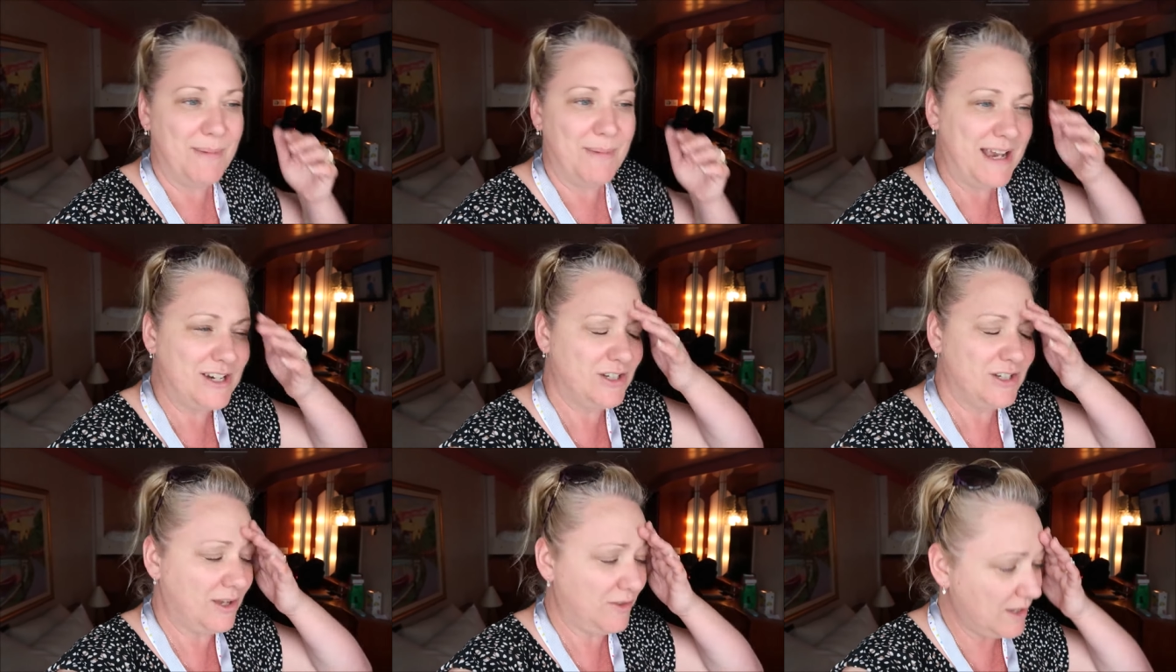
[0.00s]

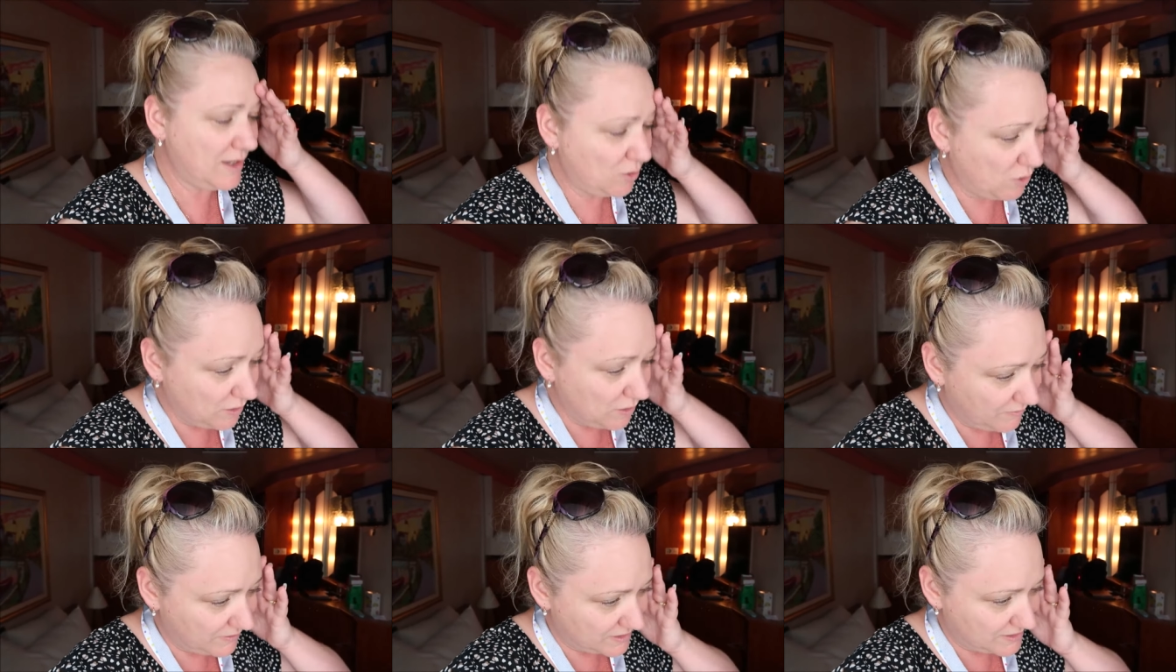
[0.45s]
Actually, I think
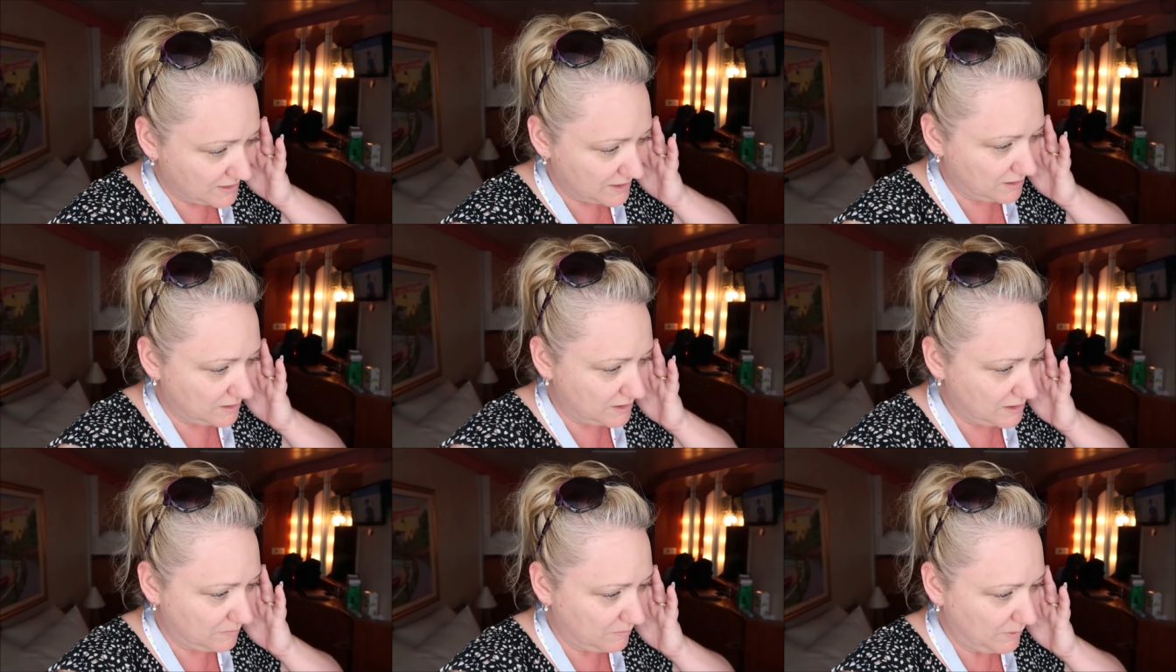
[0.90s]
all of us
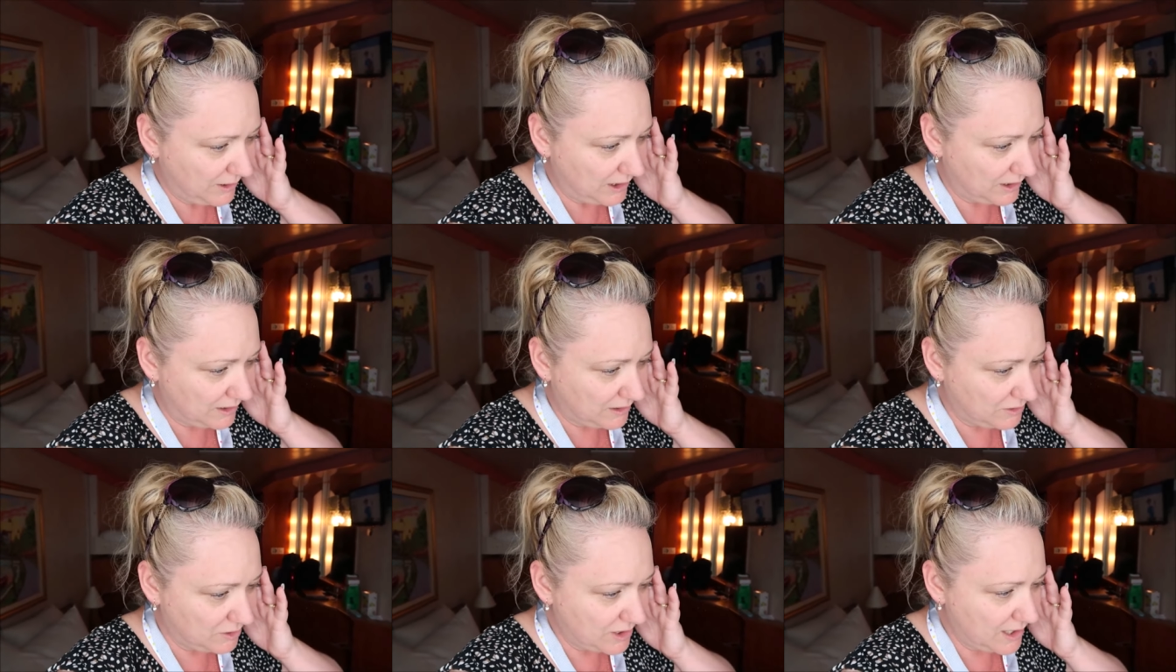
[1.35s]
did, didn't
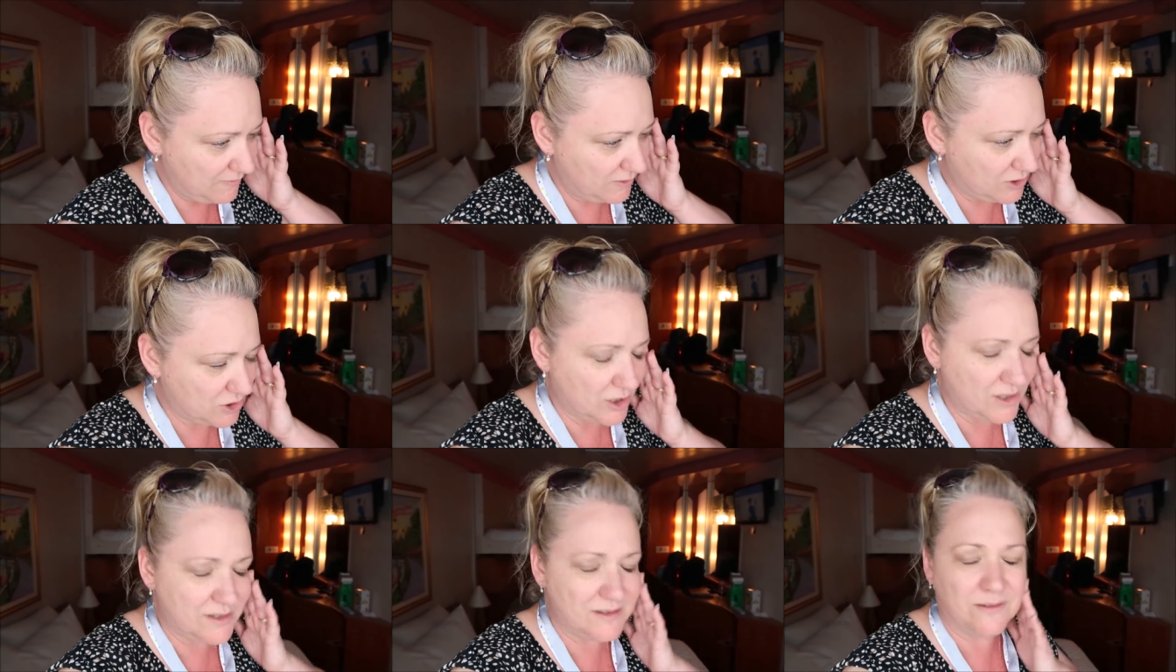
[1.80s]
we? Even
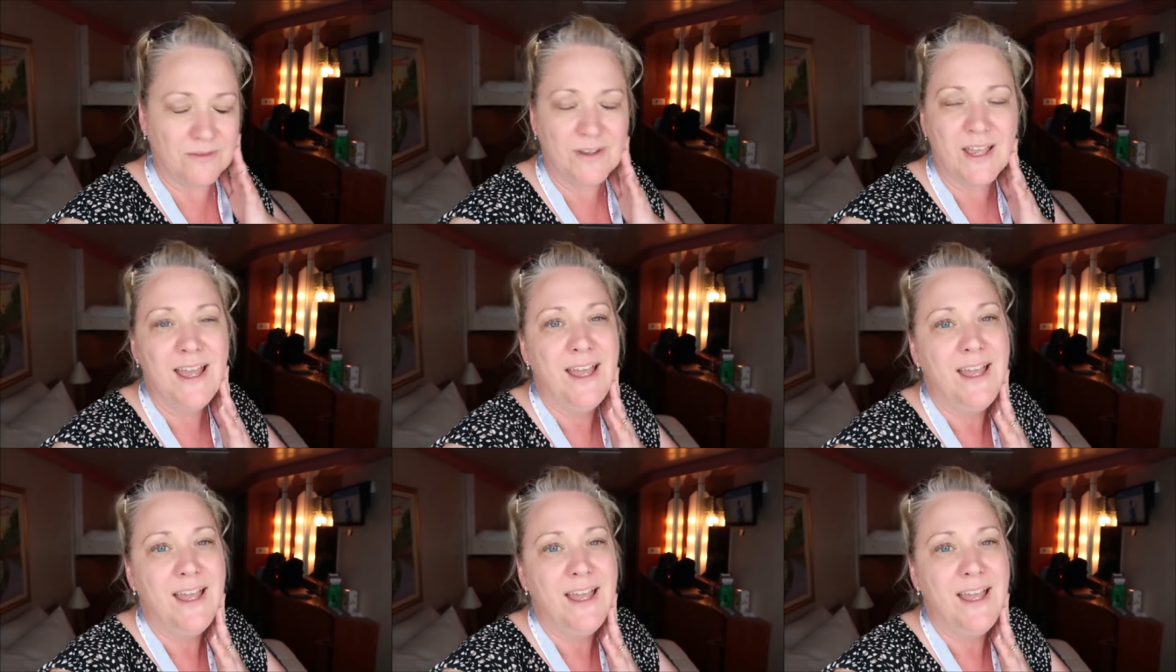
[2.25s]
Joseph.